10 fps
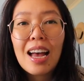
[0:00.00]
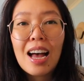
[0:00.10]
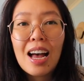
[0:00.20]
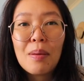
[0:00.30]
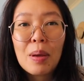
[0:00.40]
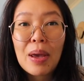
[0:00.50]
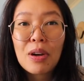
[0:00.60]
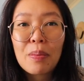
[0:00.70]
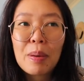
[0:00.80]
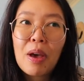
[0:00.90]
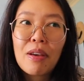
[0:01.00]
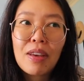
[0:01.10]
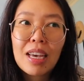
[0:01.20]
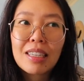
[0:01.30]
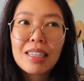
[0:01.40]
It may not be
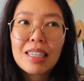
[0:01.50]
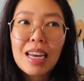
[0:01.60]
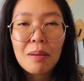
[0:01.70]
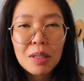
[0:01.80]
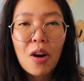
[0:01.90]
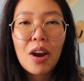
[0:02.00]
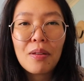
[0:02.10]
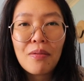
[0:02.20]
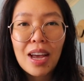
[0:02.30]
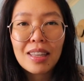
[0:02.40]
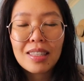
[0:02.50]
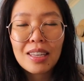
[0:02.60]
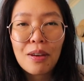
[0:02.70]
perfect. I'm sorry in advance